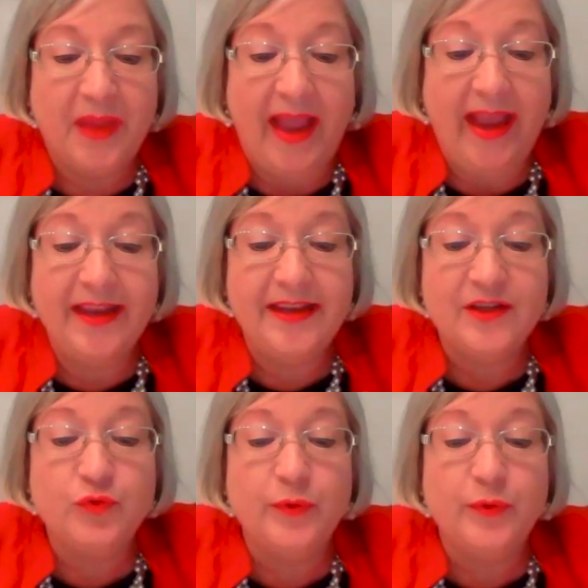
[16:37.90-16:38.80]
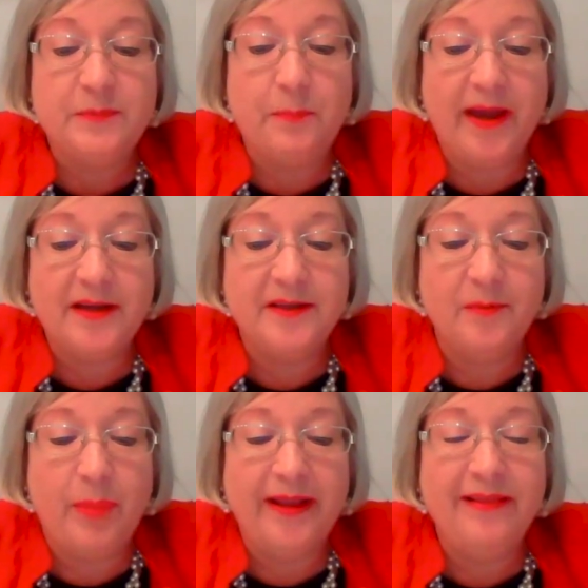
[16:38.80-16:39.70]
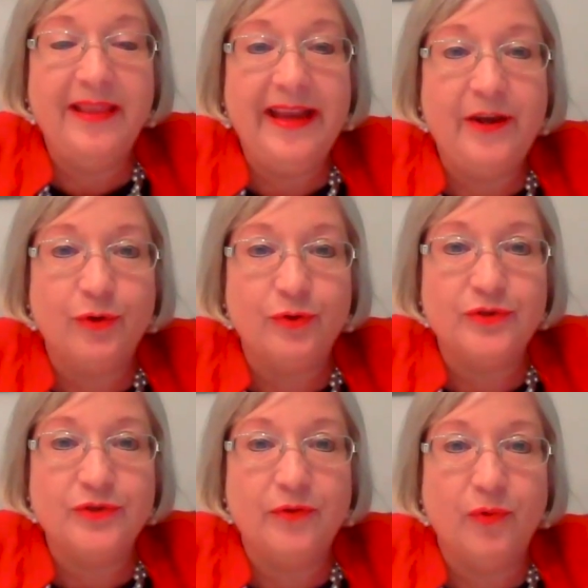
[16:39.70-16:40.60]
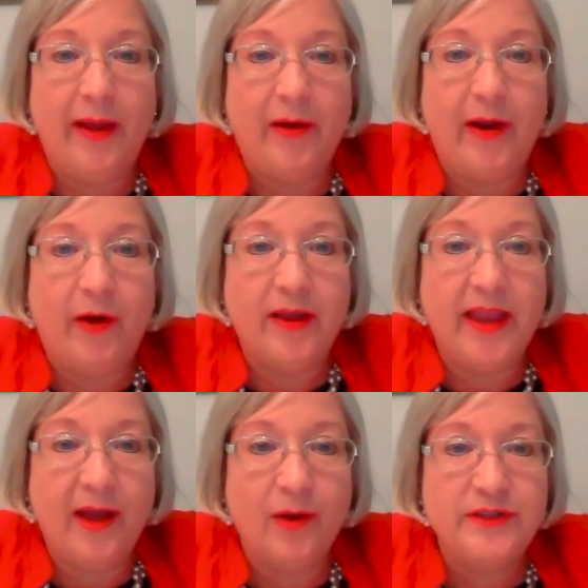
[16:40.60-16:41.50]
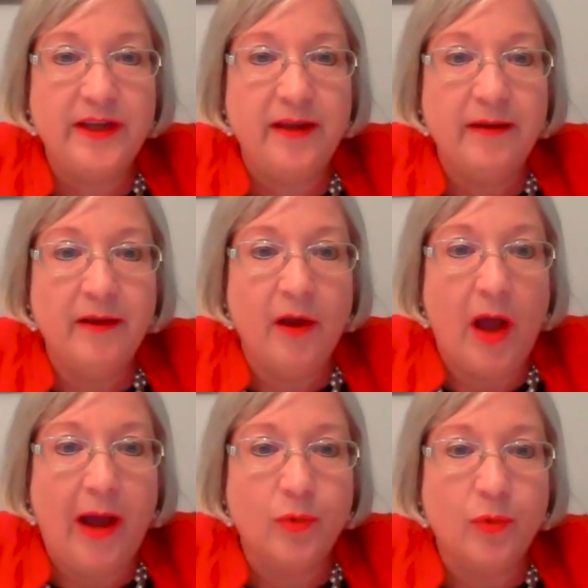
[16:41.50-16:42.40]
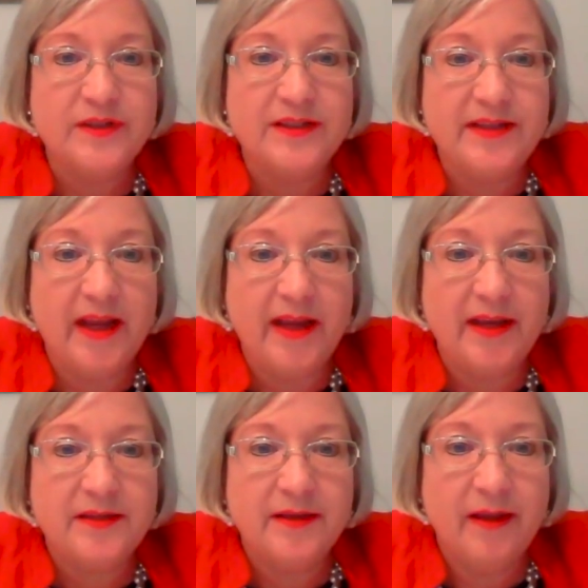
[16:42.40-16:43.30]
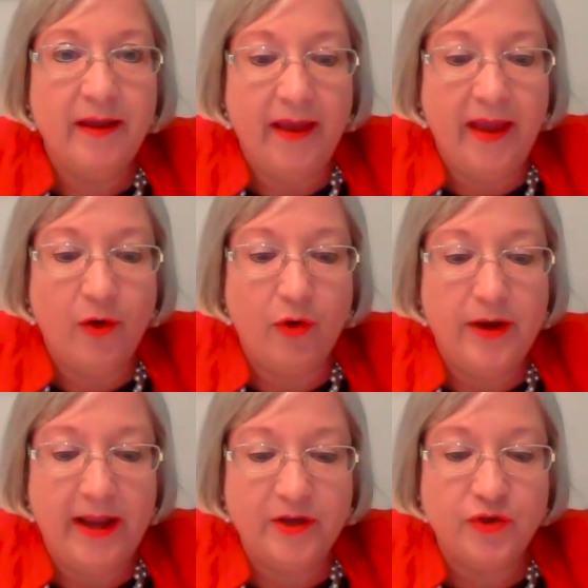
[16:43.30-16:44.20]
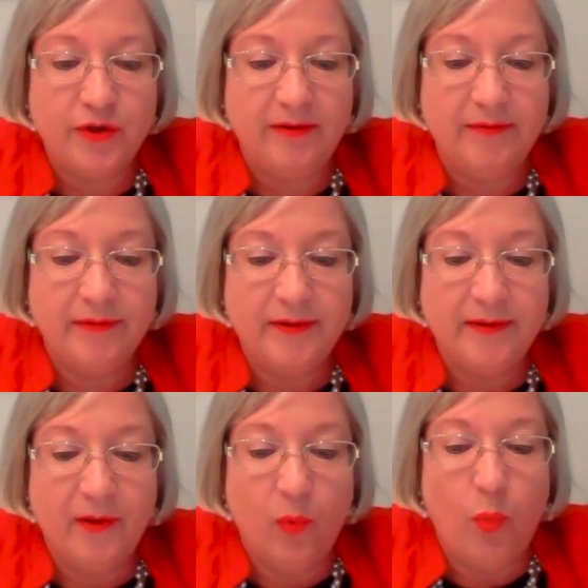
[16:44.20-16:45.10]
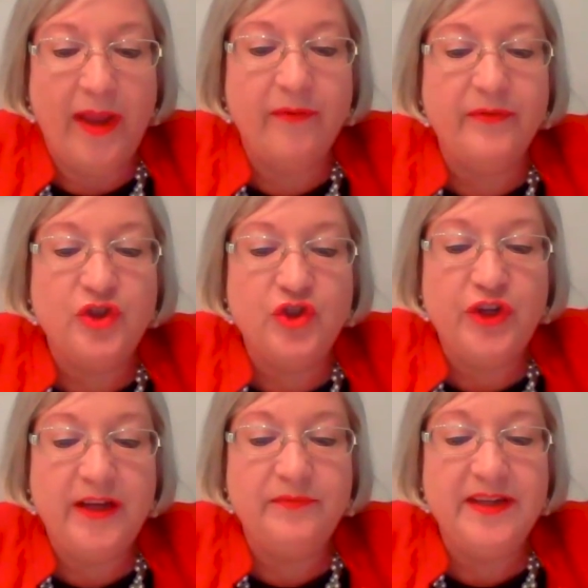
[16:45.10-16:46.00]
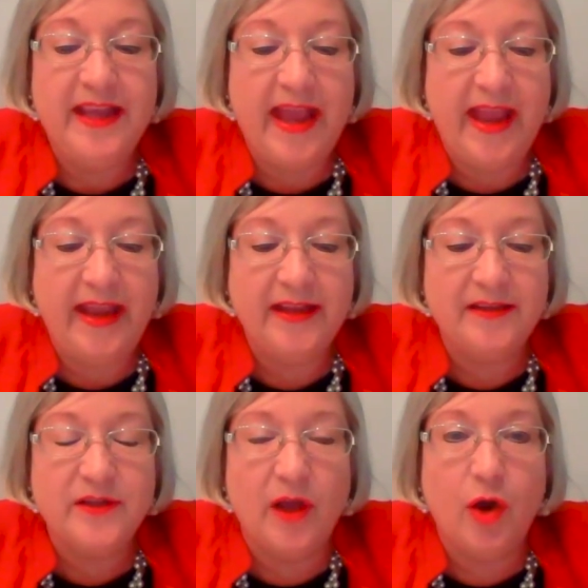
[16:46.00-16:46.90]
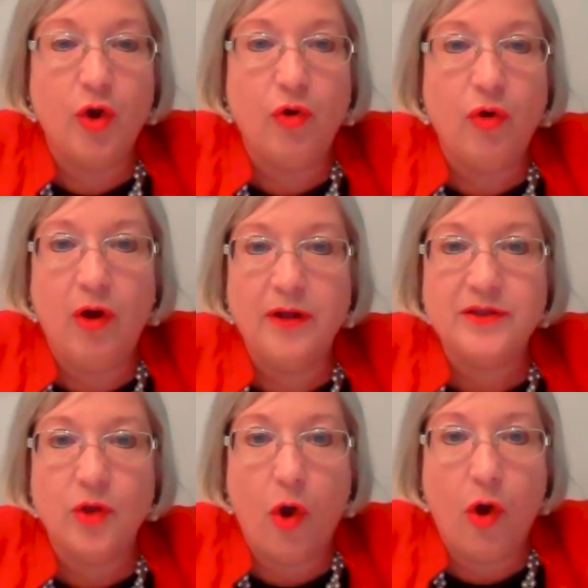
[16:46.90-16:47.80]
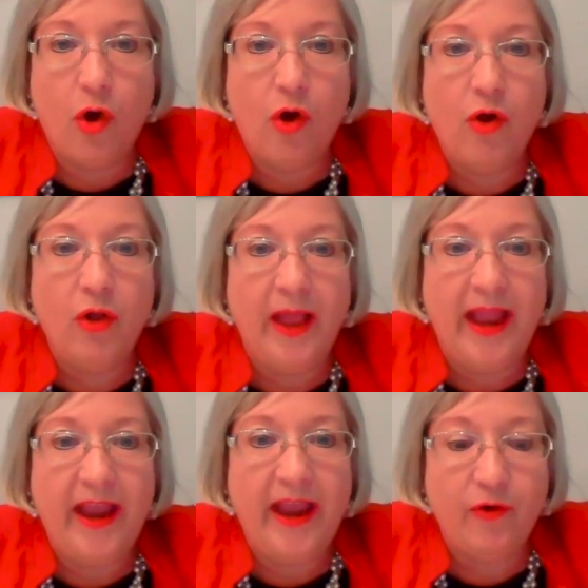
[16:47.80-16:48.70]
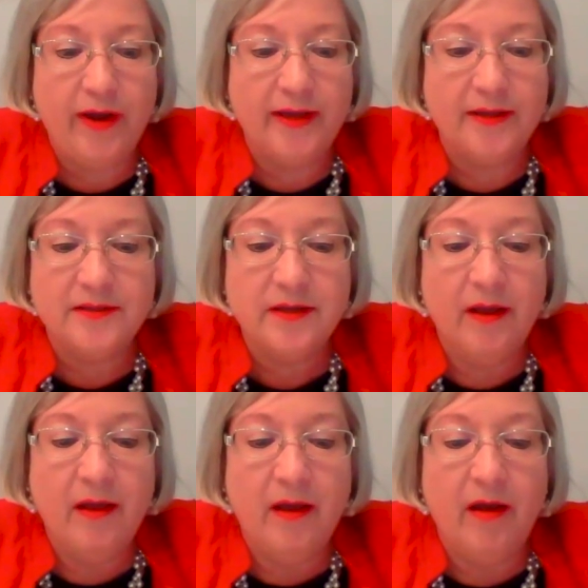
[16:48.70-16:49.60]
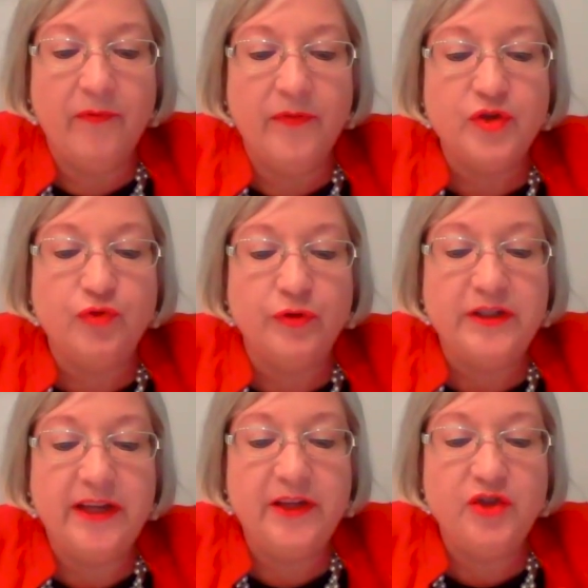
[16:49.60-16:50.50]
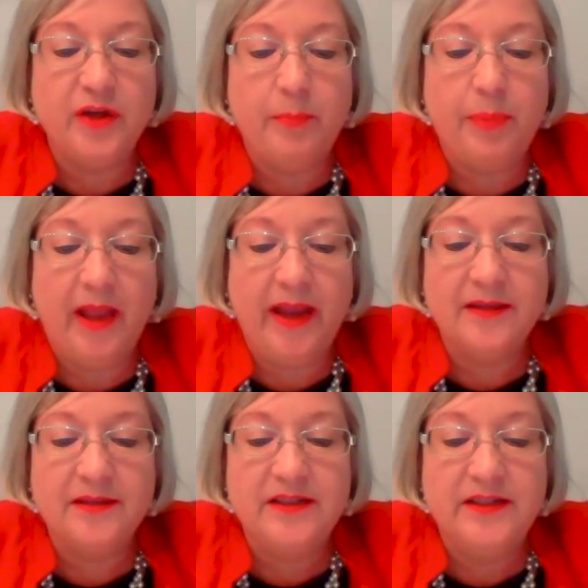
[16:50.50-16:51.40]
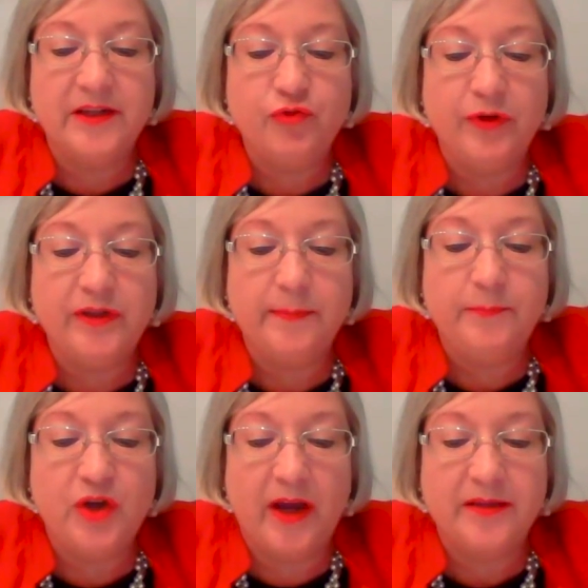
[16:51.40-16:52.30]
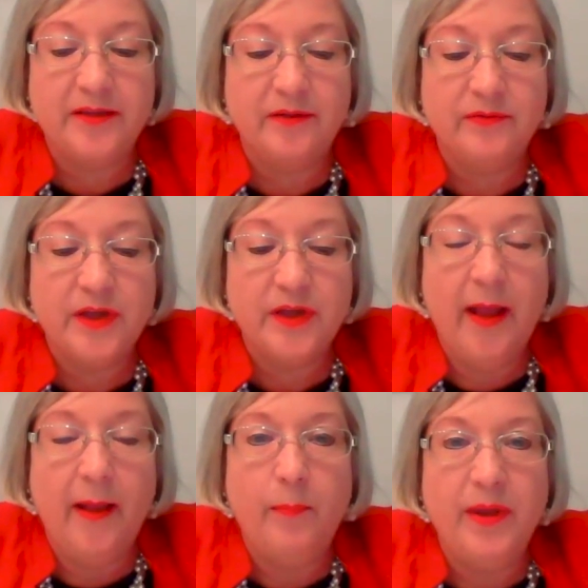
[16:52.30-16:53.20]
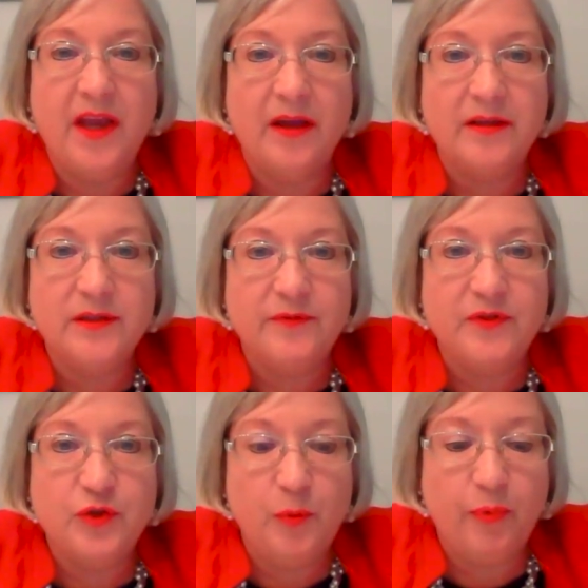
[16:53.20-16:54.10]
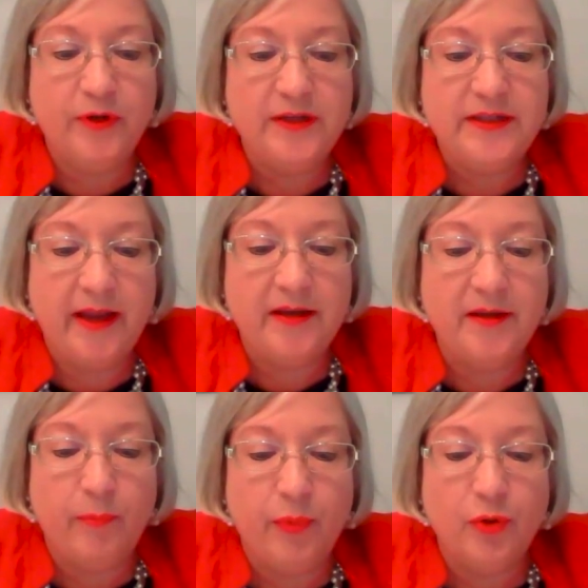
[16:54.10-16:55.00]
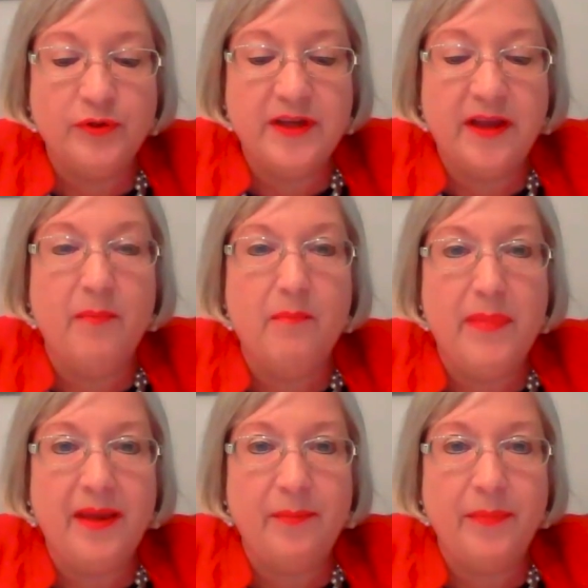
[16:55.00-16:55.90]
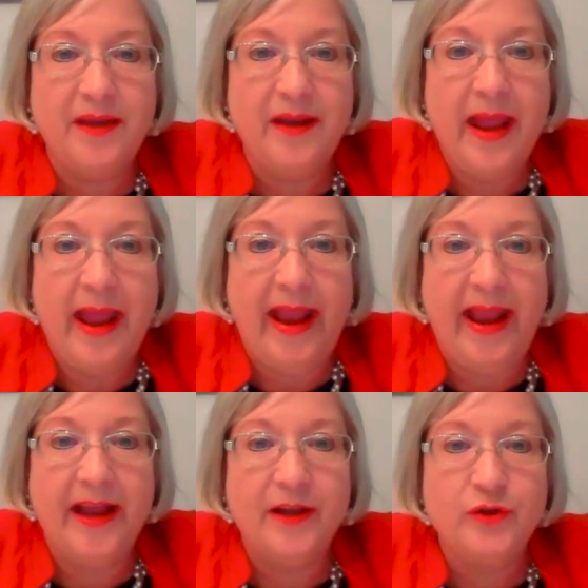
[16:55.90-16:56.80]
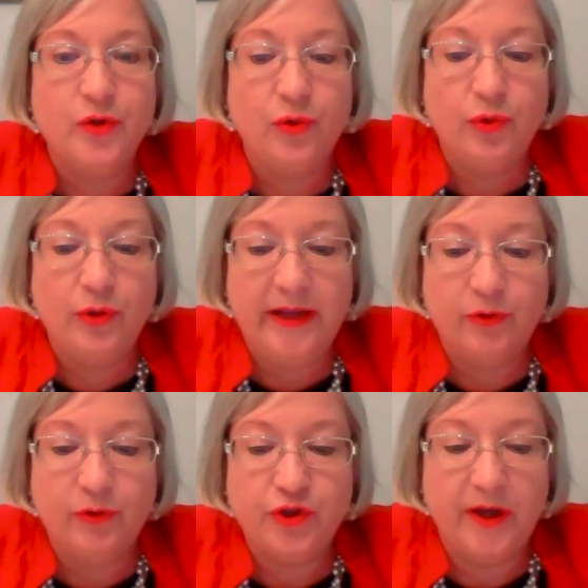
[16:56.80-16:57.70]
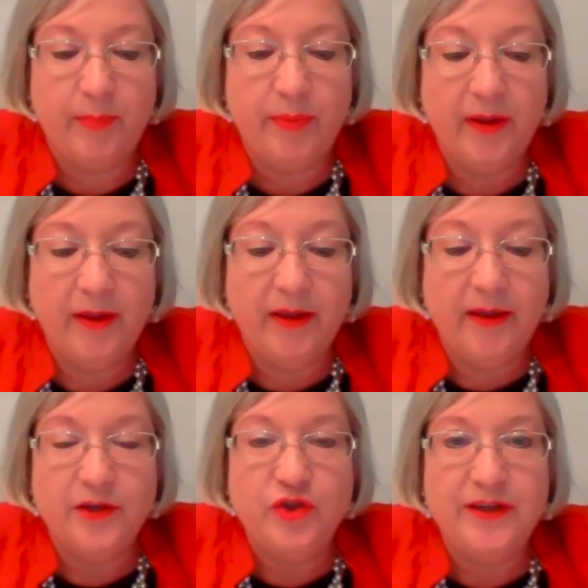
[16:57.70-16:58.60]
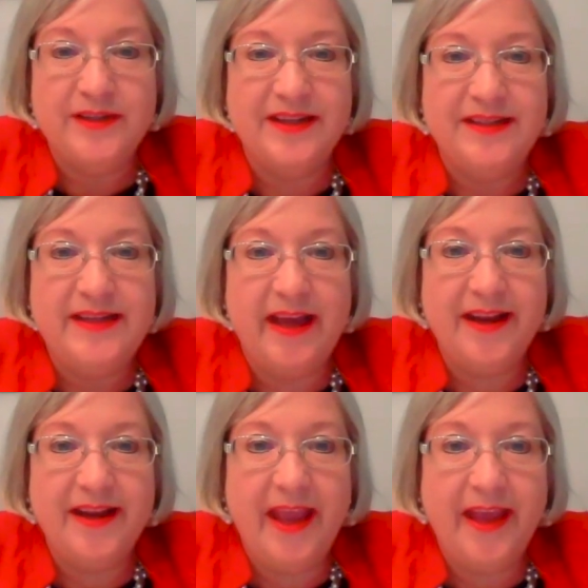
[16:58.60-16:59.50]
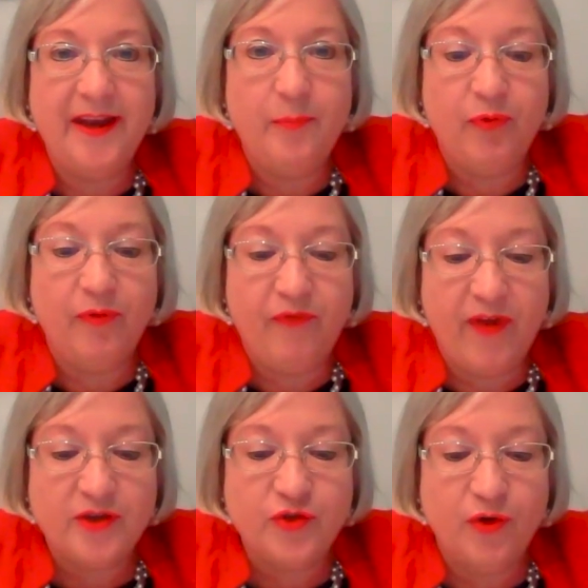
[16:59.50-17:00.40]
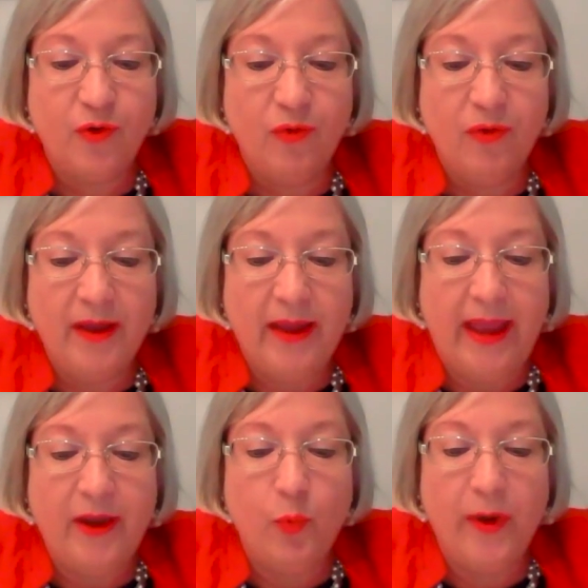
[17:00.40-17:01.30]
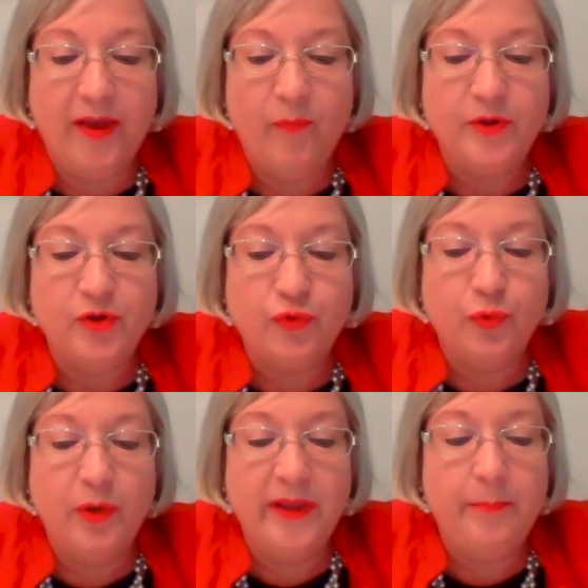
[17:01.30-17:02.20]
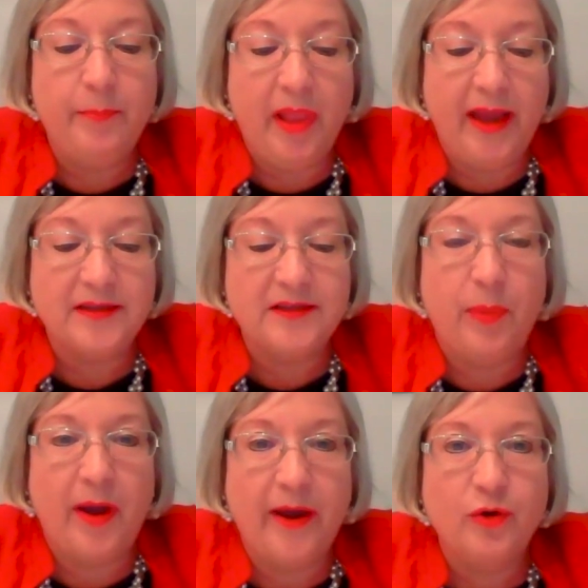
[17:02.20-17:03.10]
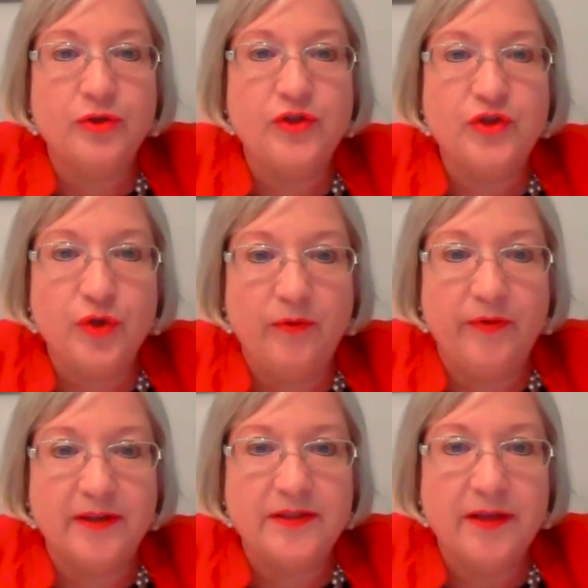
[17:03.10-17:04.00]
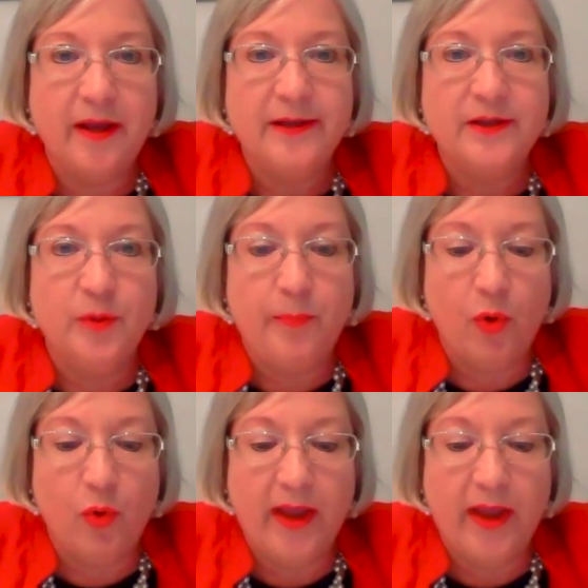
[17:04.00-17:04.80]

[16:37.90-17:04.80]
and is respected by leaders throughout our county, our state, and our nation. We have achieved gains across all areas of the strategic plan's district objectives because of Superintendent Bird's commitment and her leadership. She is a dedicated professional, and we have been truly blessed by her service to Polk